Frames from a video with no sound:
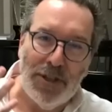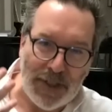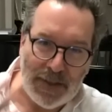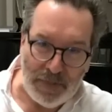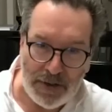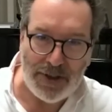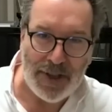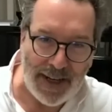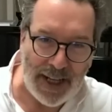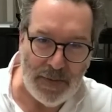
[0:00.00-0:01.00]
respond to
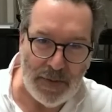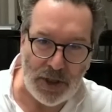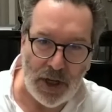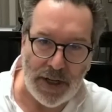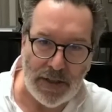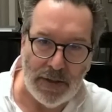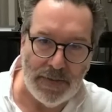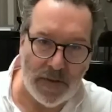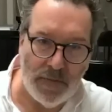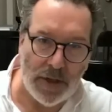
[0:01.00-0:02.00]
that global shock in
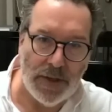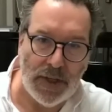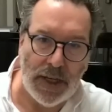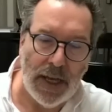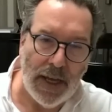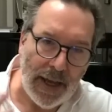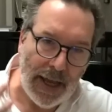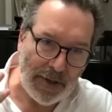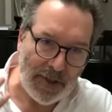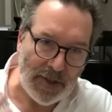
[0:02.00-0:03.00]
terms of policy?
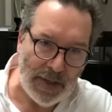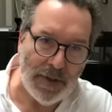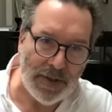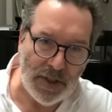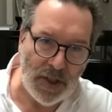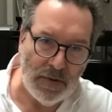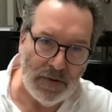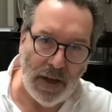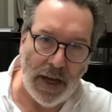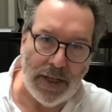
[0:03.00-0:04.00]
How much stimulus did you
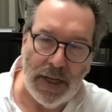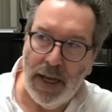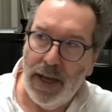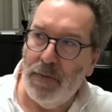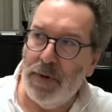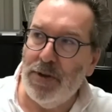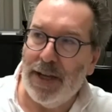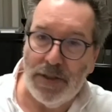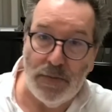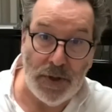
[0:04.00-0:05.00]
provide? And when you
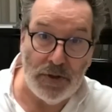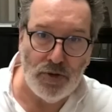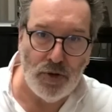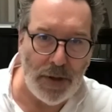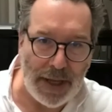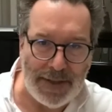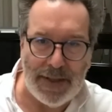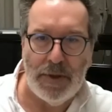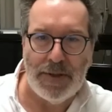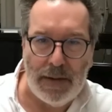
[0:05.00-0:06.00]
had to withdraw that
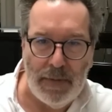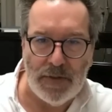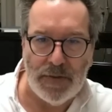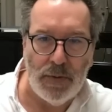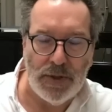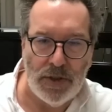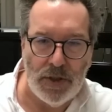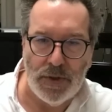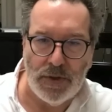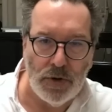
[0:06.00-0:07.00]
stimulus, how much of that did
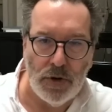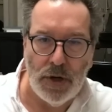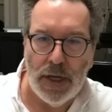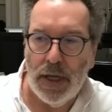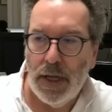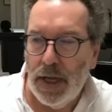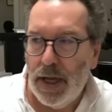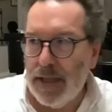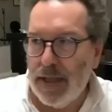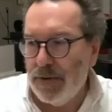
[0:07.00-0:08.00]
you withdraw?
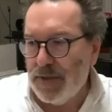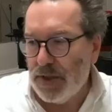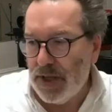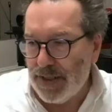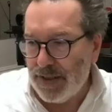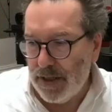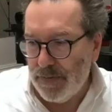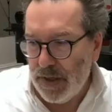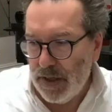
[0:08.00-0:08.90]
And I would suggest that